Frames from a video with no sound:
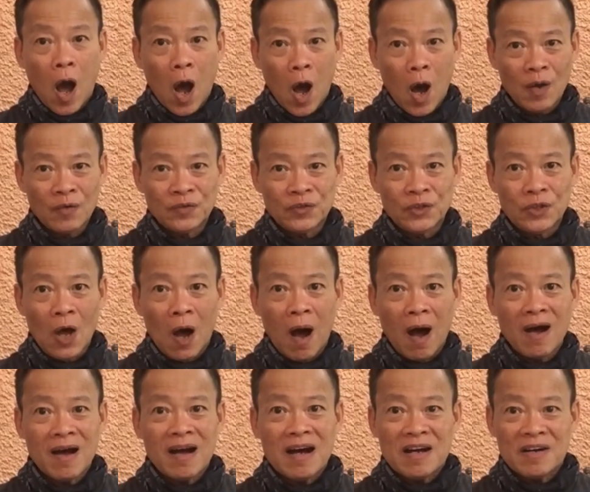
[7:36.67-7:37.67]
of
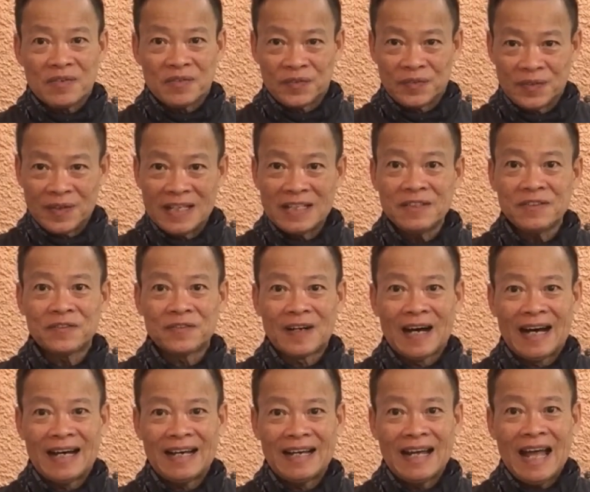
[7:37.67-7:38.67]
dog,
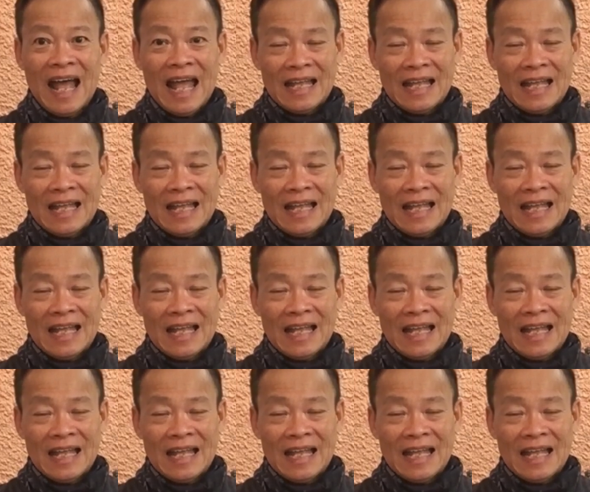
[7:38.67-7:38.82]
Funfa,